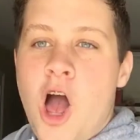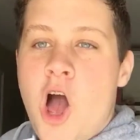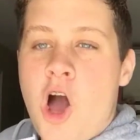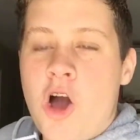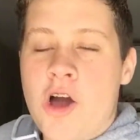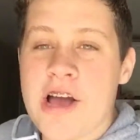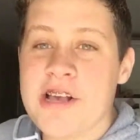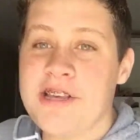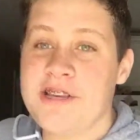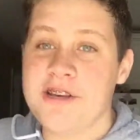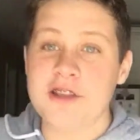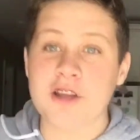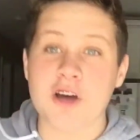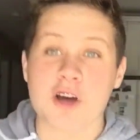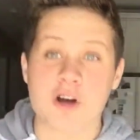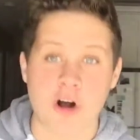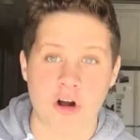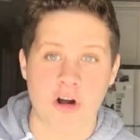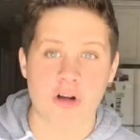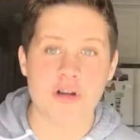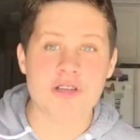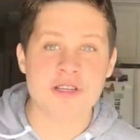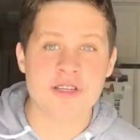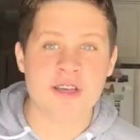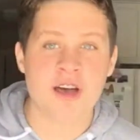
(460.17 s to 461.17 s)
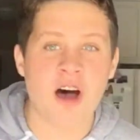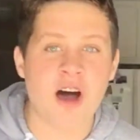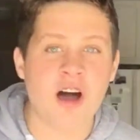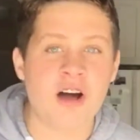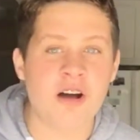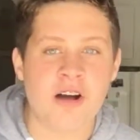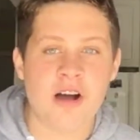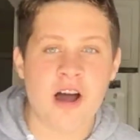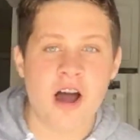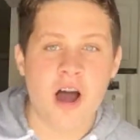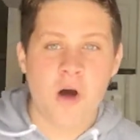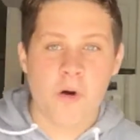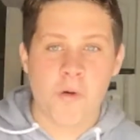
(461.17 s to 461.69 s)
Okay, so the girls'
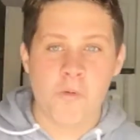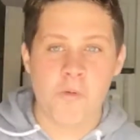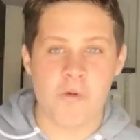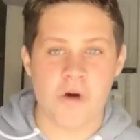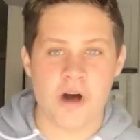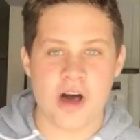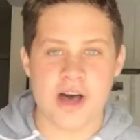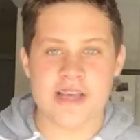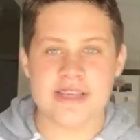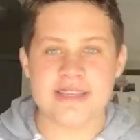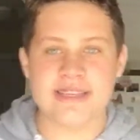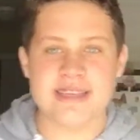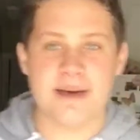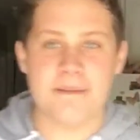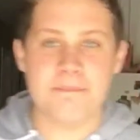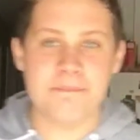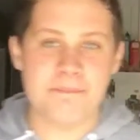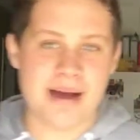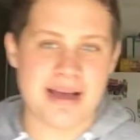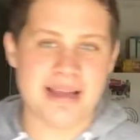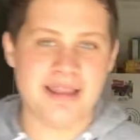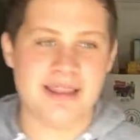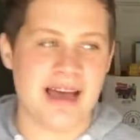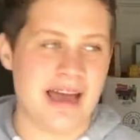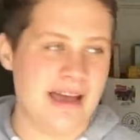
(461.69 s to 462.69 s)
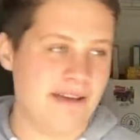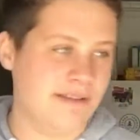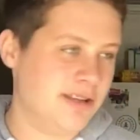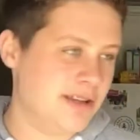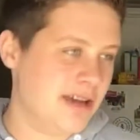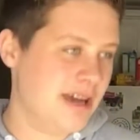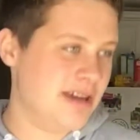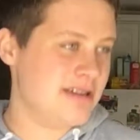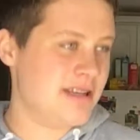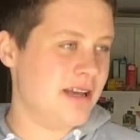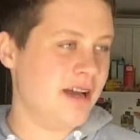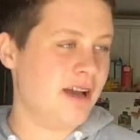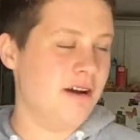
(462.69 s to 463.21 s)
song was my life. So
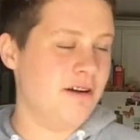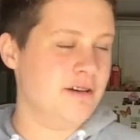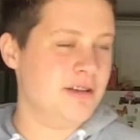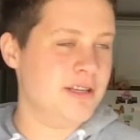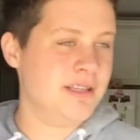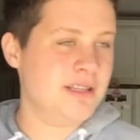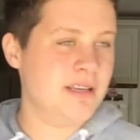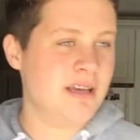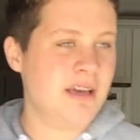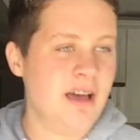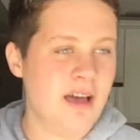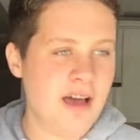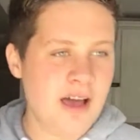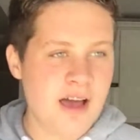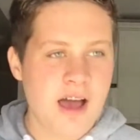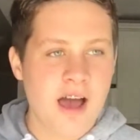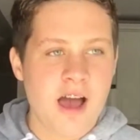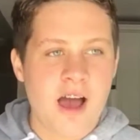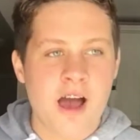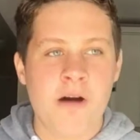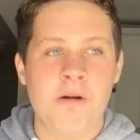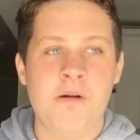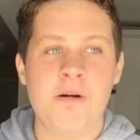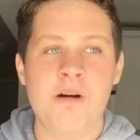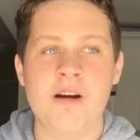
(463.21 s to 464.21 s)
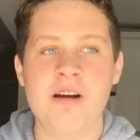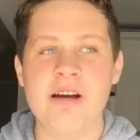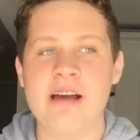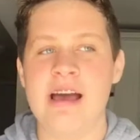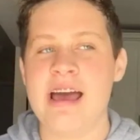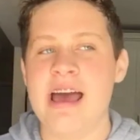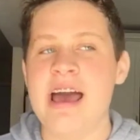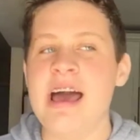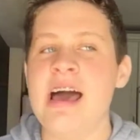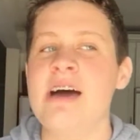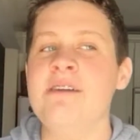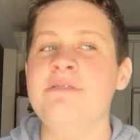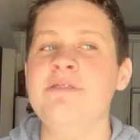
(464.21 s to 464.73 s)
here's how it goes.
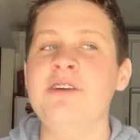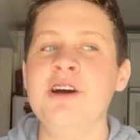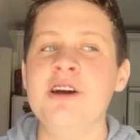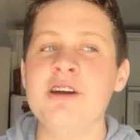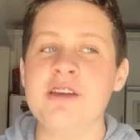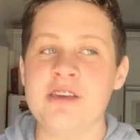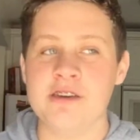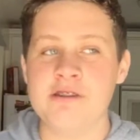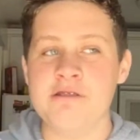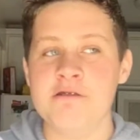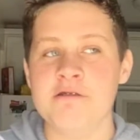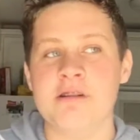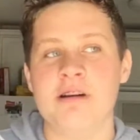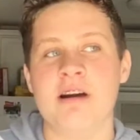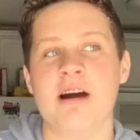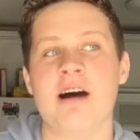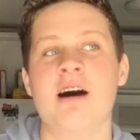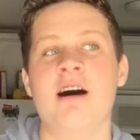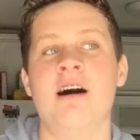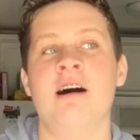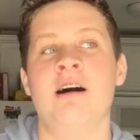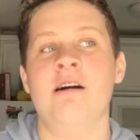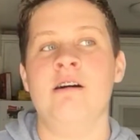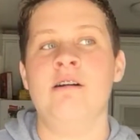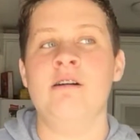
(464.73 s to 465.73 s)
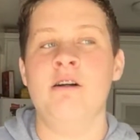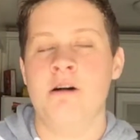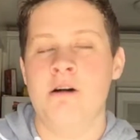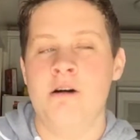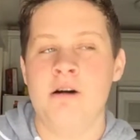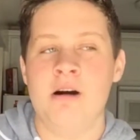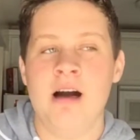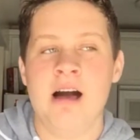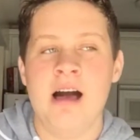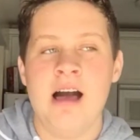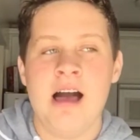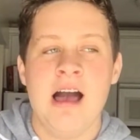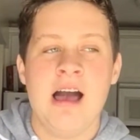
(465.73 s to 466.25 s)
Wherever you go,
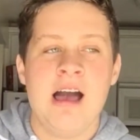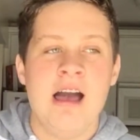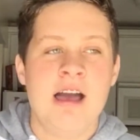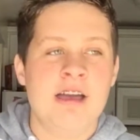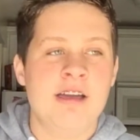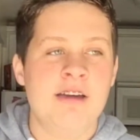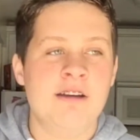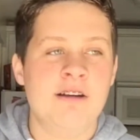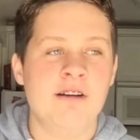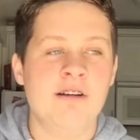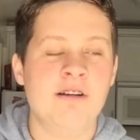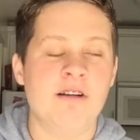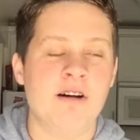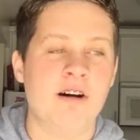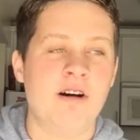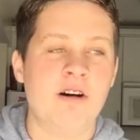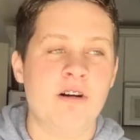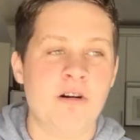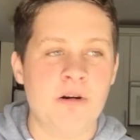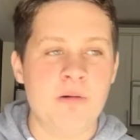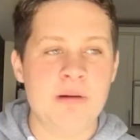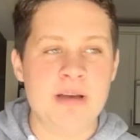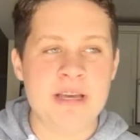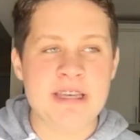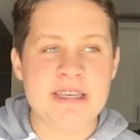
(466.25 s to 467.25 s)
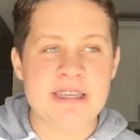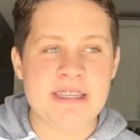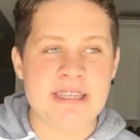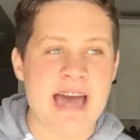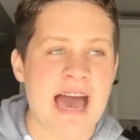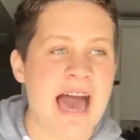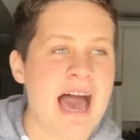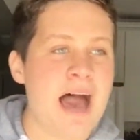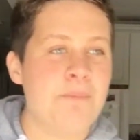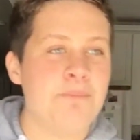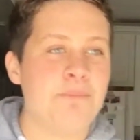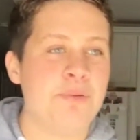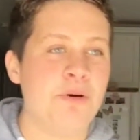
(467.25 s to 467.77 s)
you're always
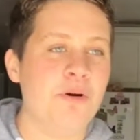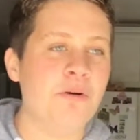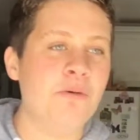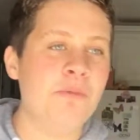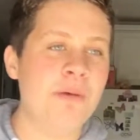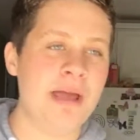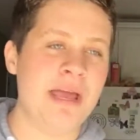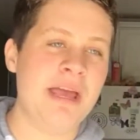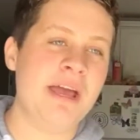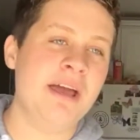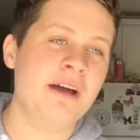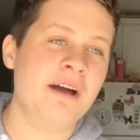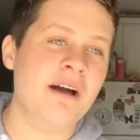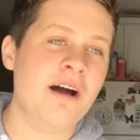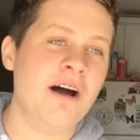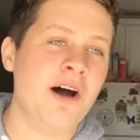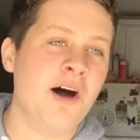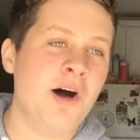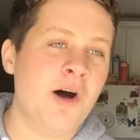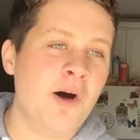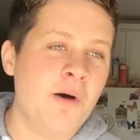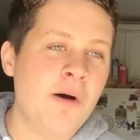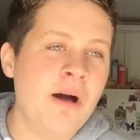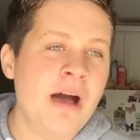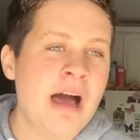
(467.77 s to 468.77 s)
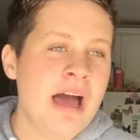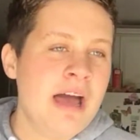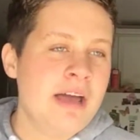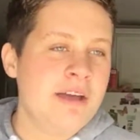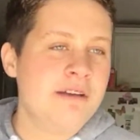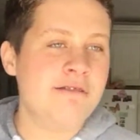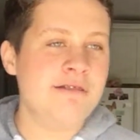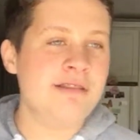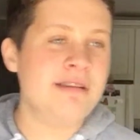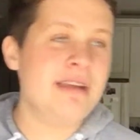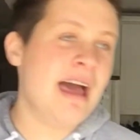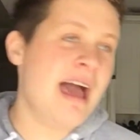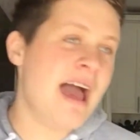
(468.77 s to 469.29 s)
tap a wingo.
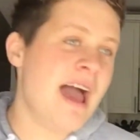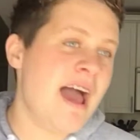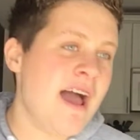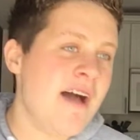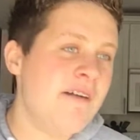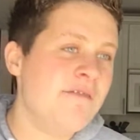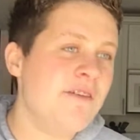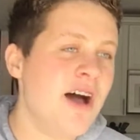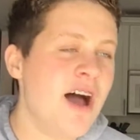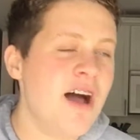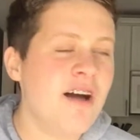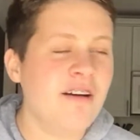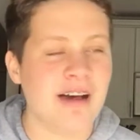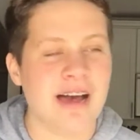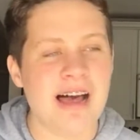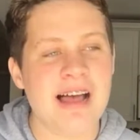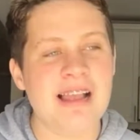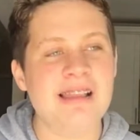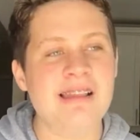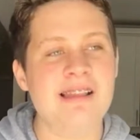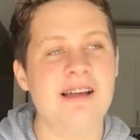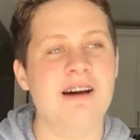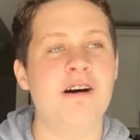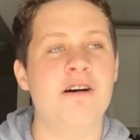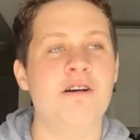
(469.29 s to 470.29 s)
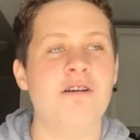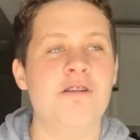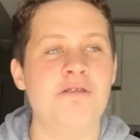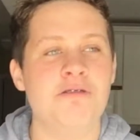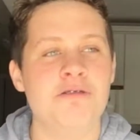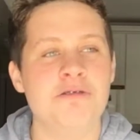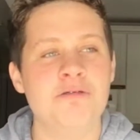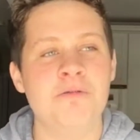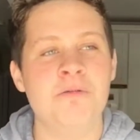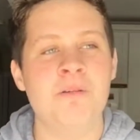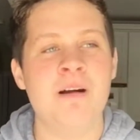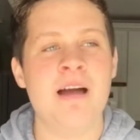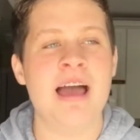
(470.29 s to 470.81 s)
You're never
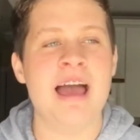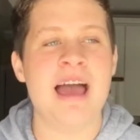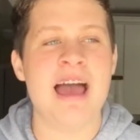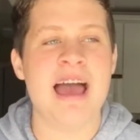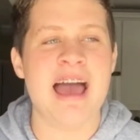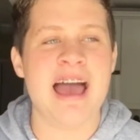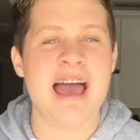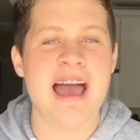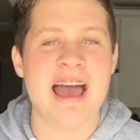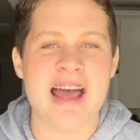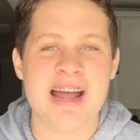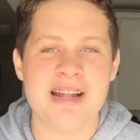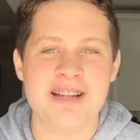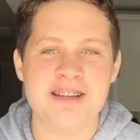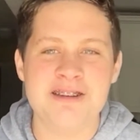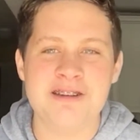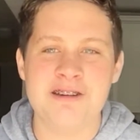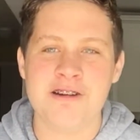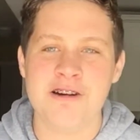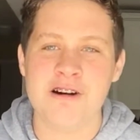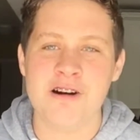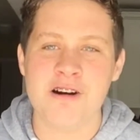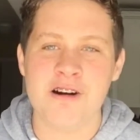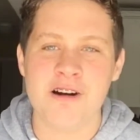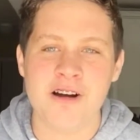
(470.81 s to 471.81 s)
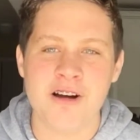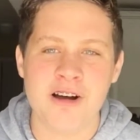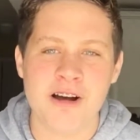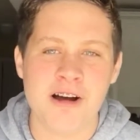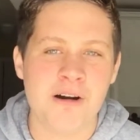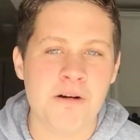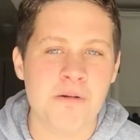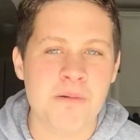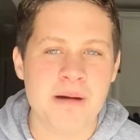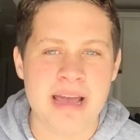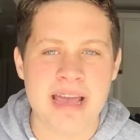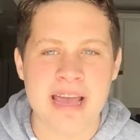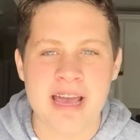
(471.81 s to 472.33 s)
alone when you're
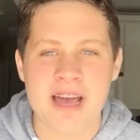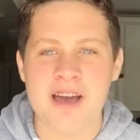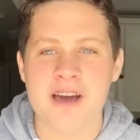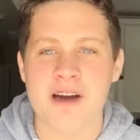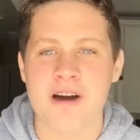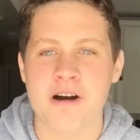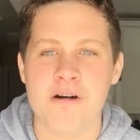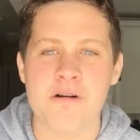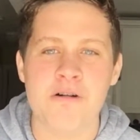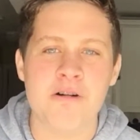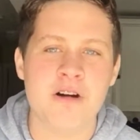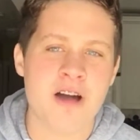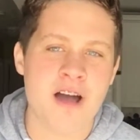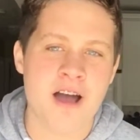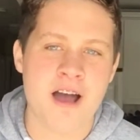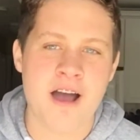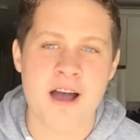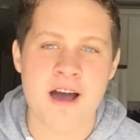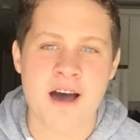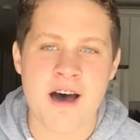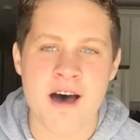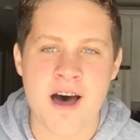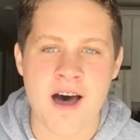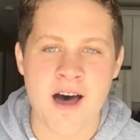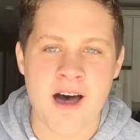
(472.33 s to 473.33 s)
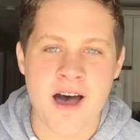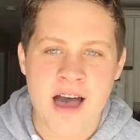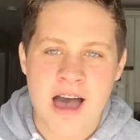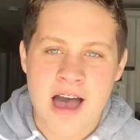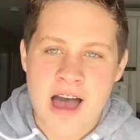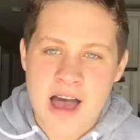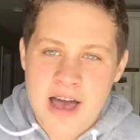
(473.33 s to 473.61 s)
a wingo girl.